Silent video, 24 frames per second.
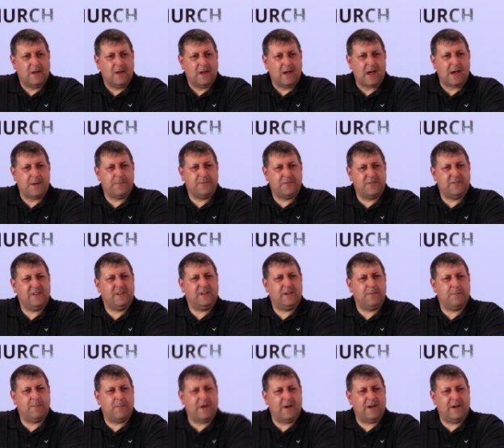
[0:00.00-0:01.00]
I'm
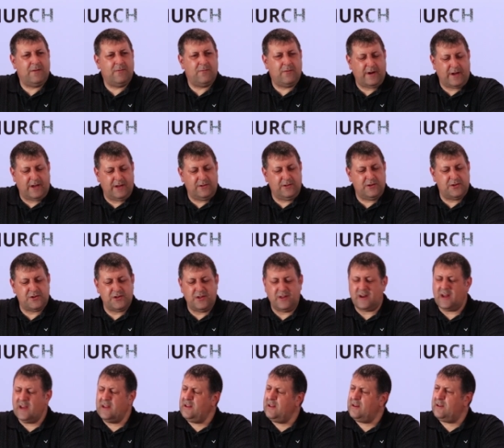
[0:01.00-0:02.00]
seeing my recognition
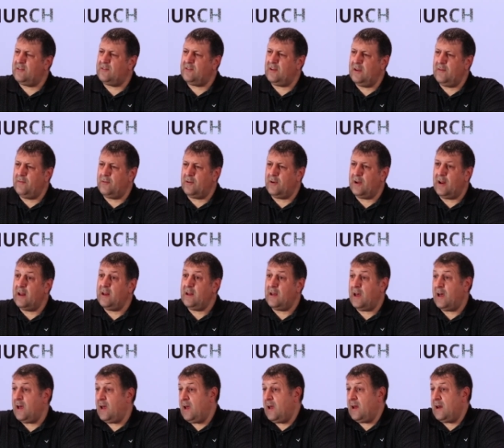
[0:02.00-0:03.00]
that I need a Savior and
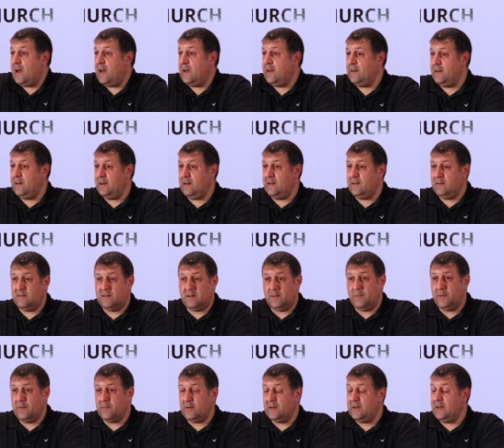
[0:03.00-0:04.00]
I, I, and I need to
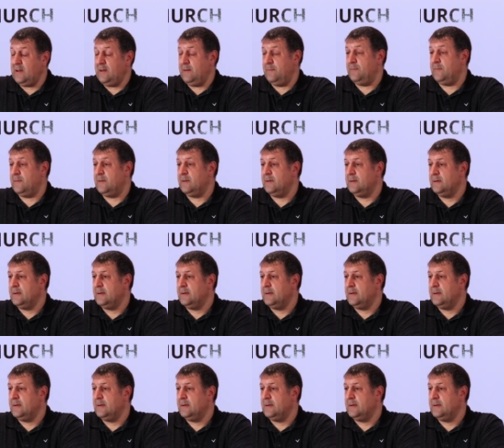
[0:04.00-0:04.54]
be redeemed.